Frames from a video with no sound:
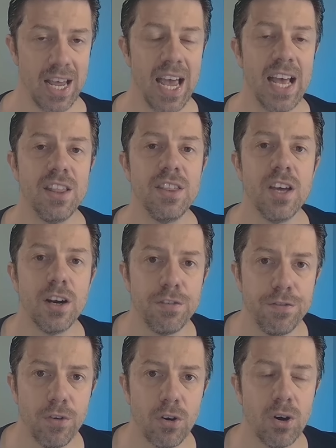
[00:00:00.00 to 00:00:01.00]
and
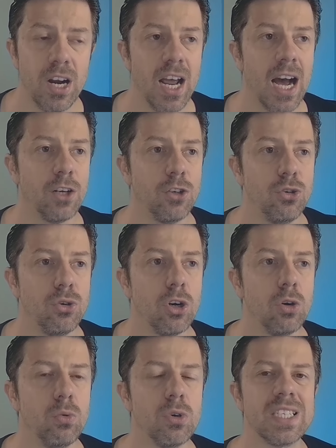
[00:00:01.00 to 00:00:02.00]
therefore
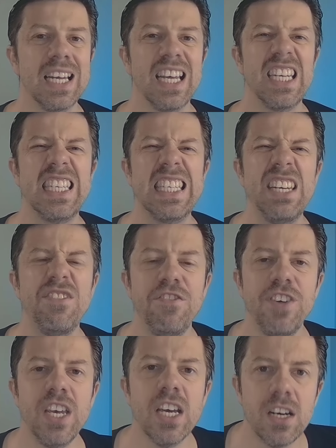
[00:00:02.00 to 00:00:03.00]
Aduro was
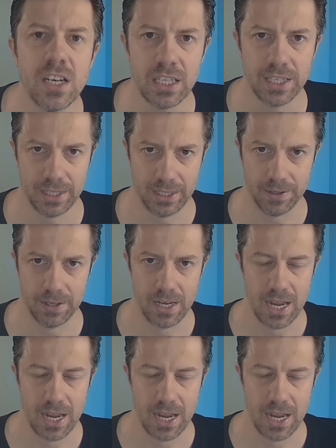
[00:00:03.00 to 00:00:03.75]
severely